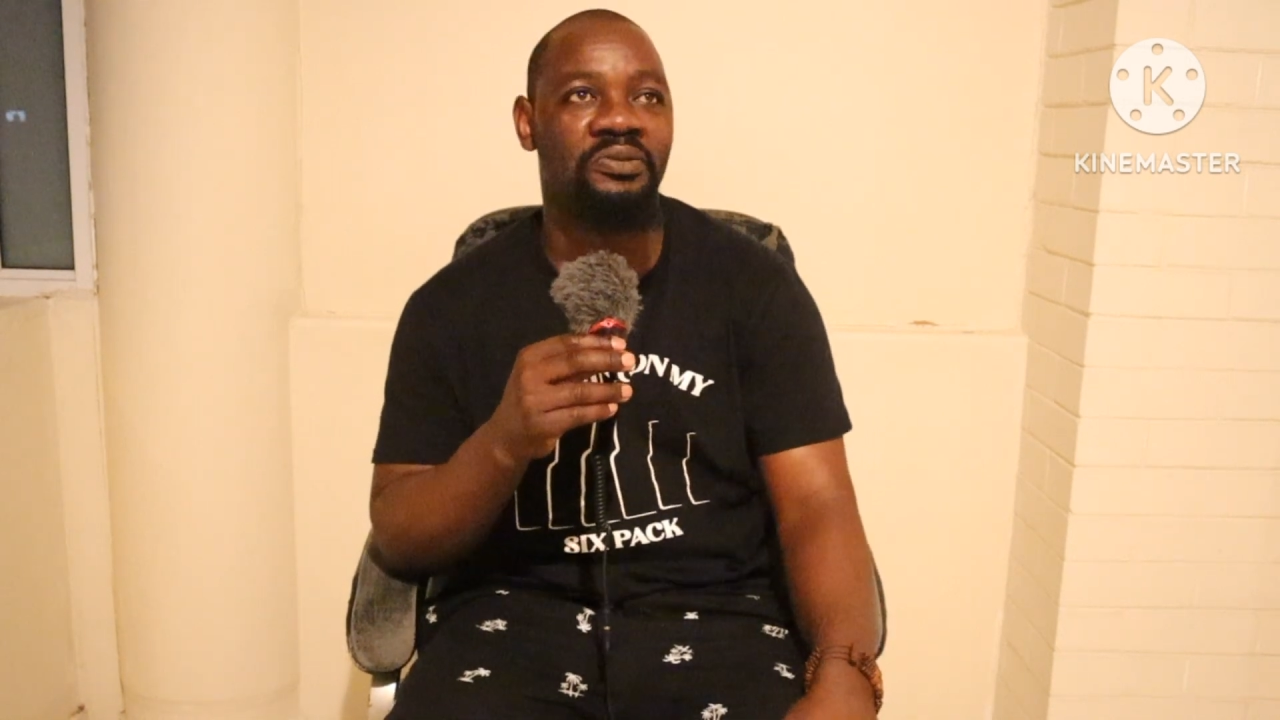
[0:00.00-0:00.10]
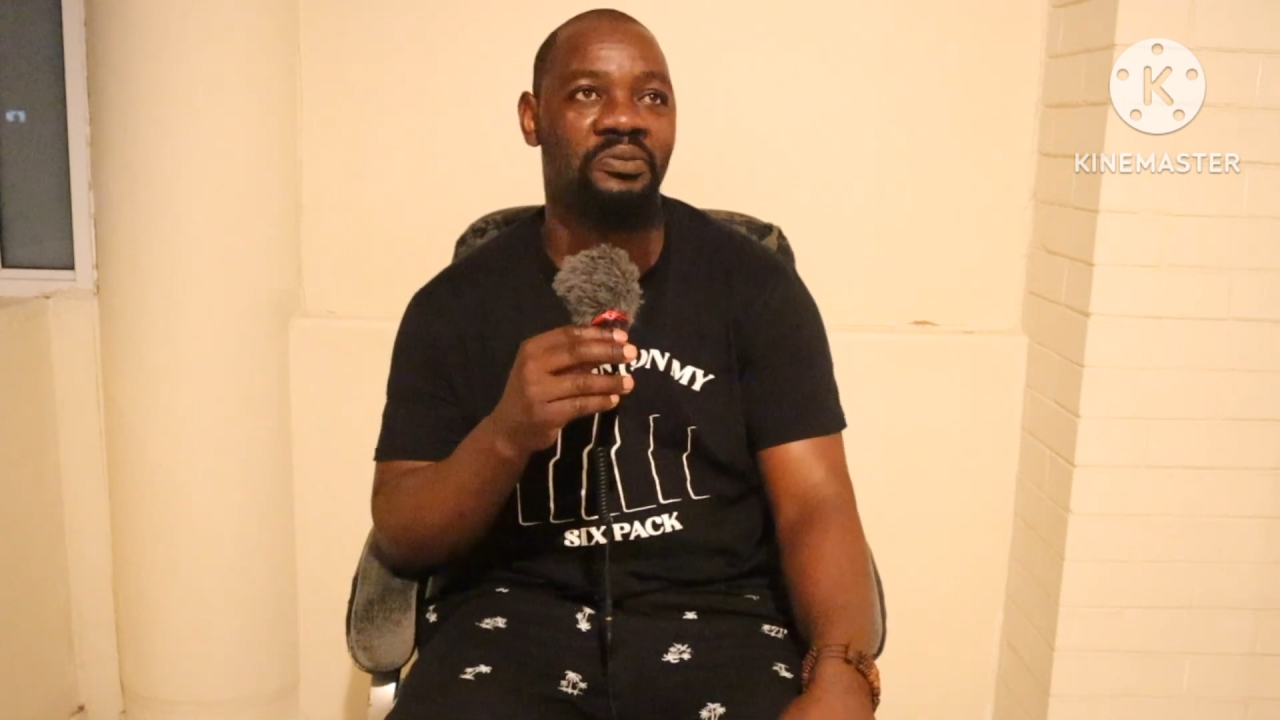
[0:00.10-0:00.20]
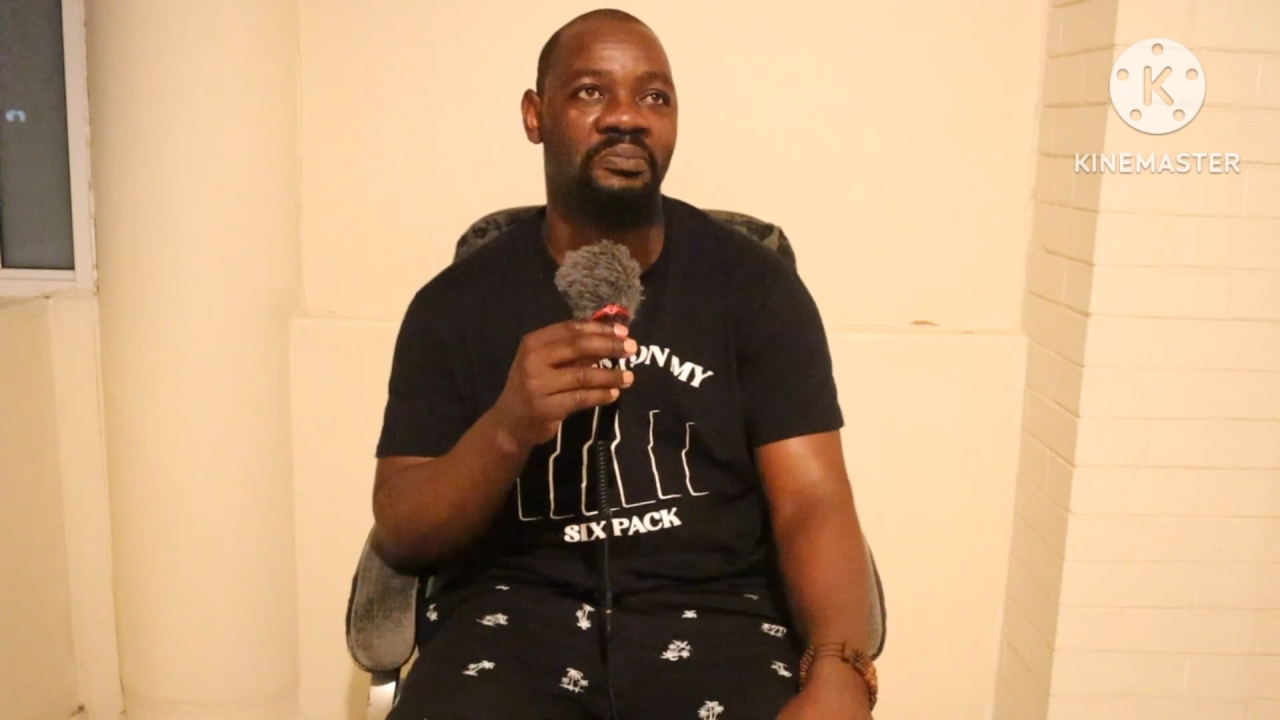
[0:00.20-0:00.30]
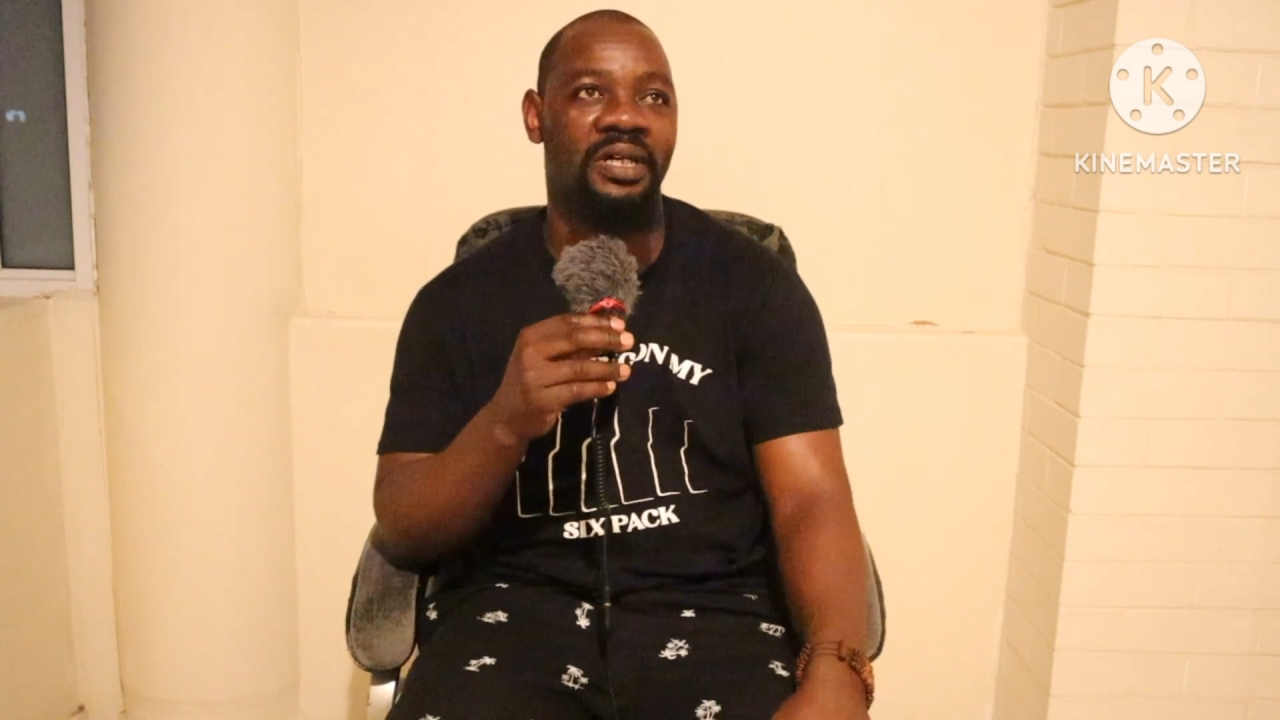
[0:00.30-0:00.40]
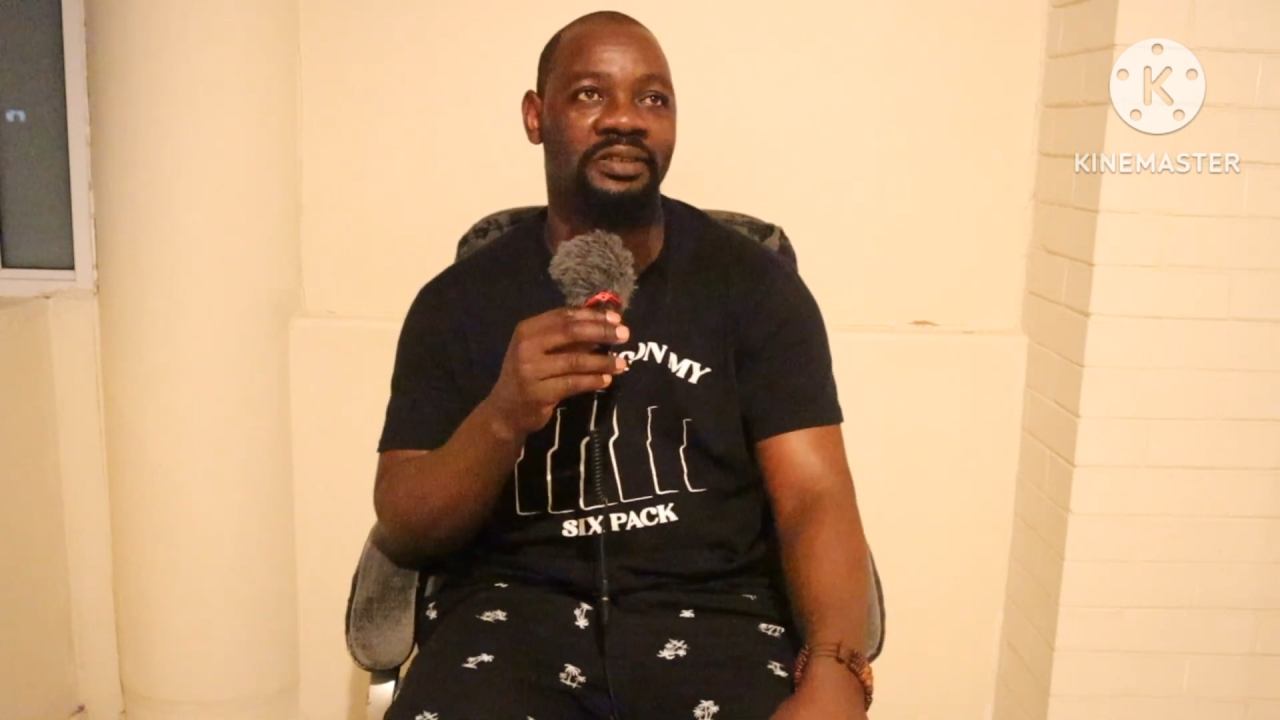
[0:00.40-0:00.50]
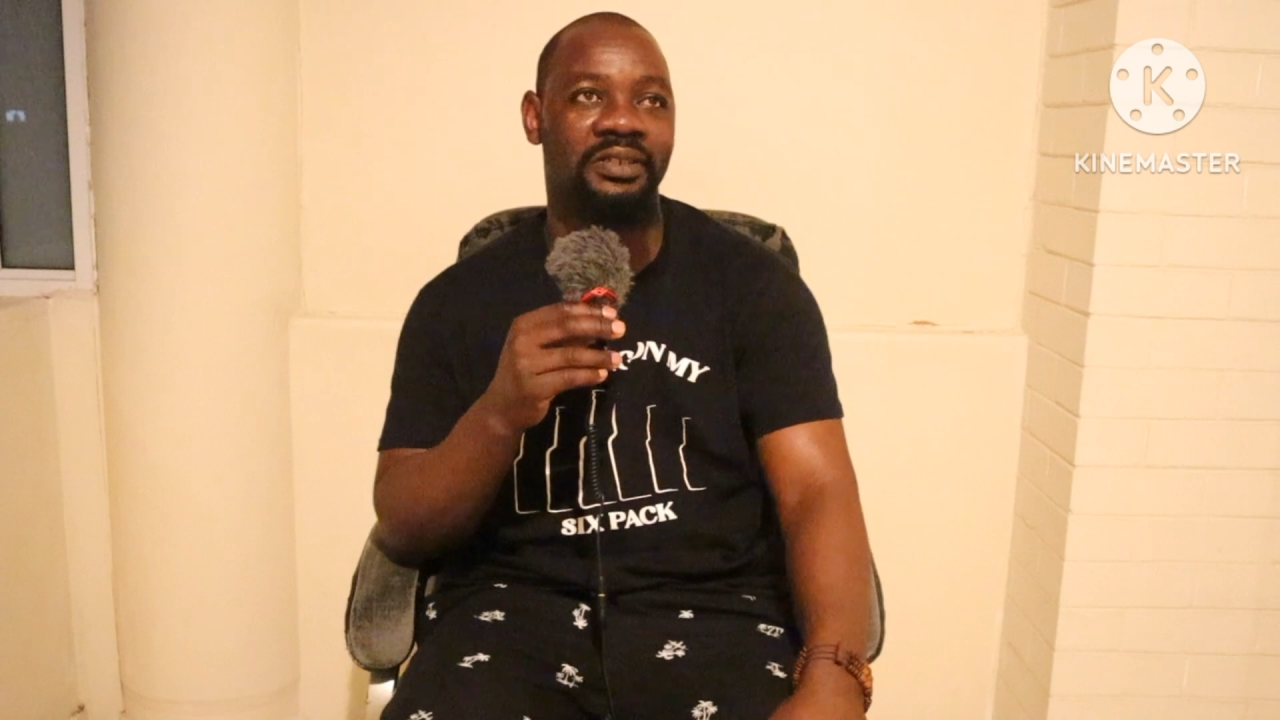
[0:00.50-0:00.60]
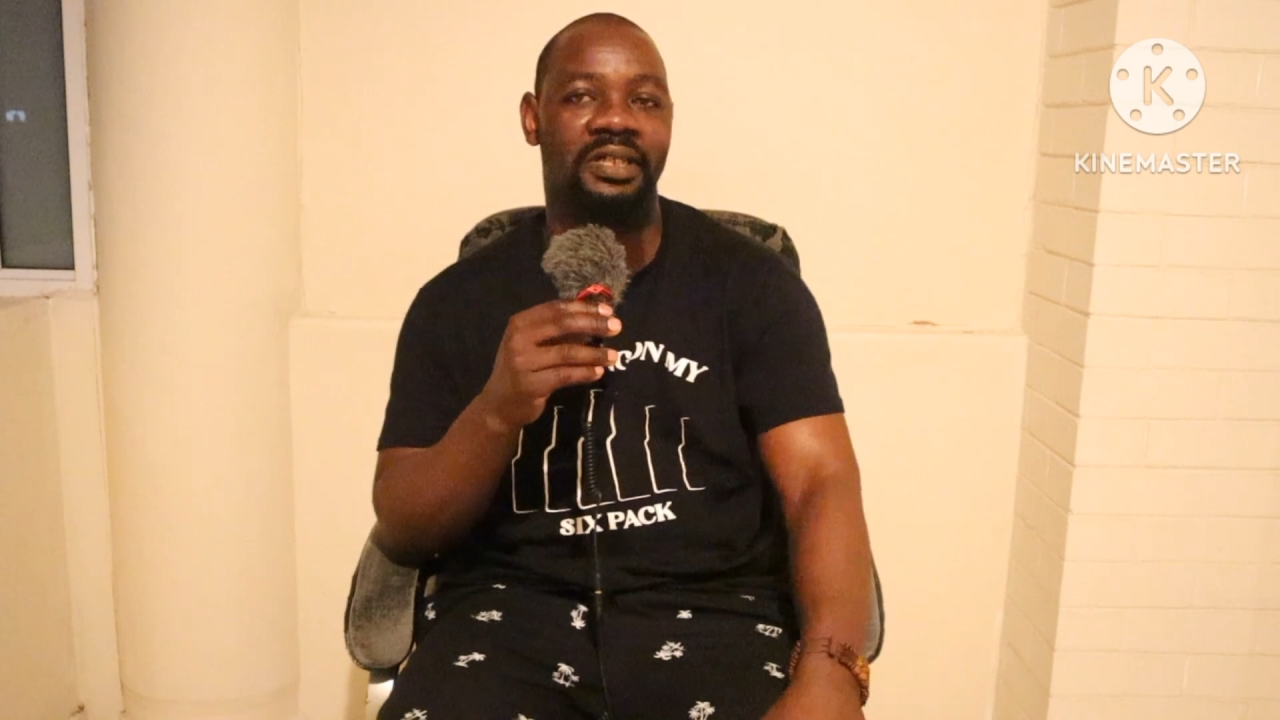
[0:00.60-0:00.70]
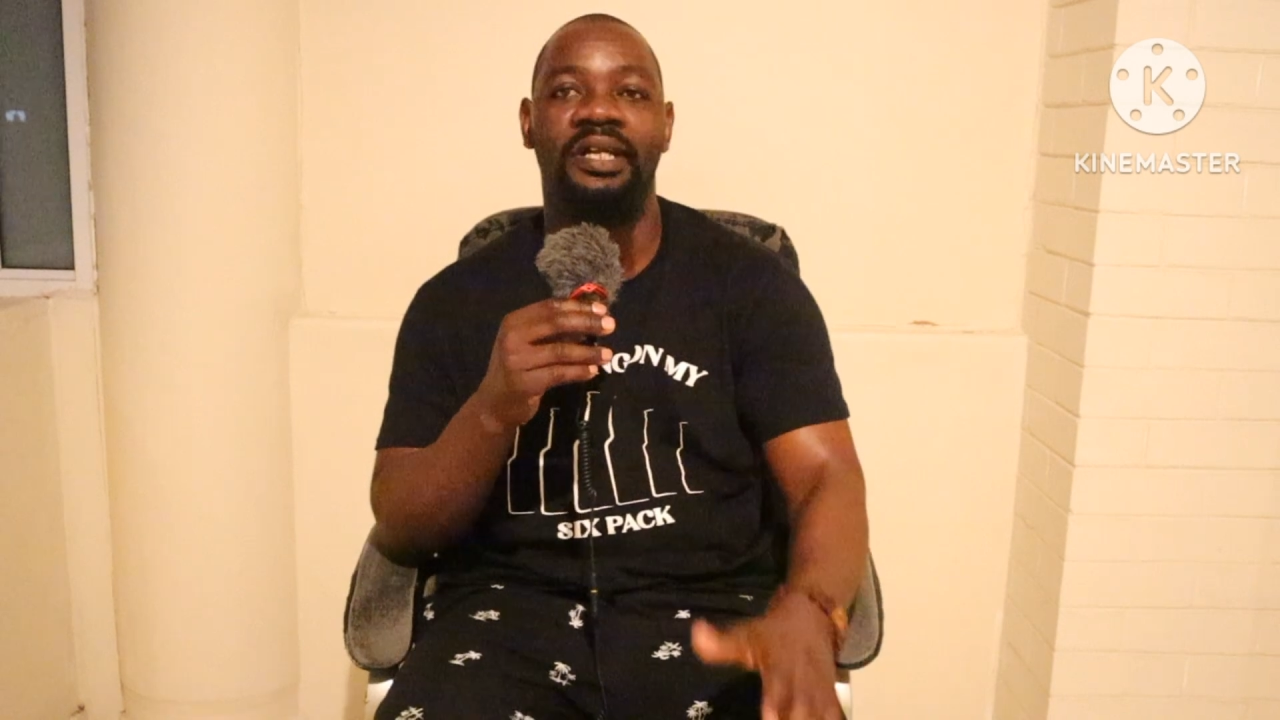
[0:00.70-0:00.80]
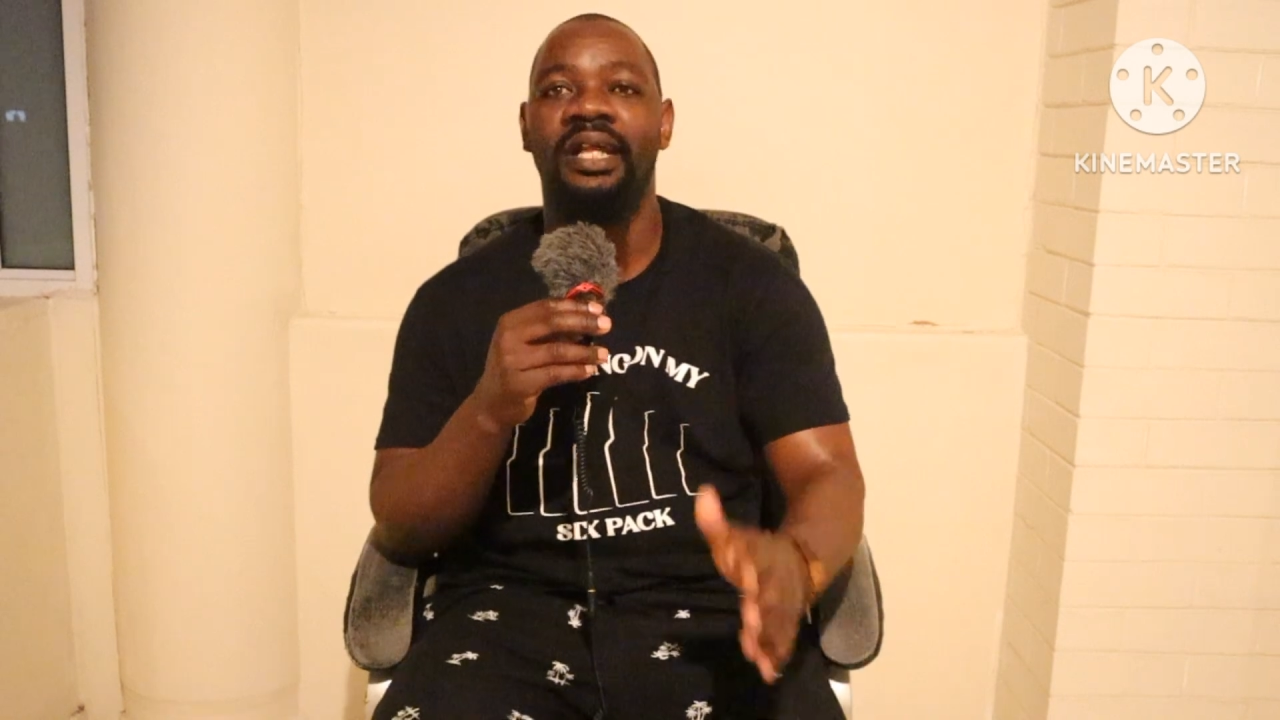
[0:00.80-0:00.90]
too much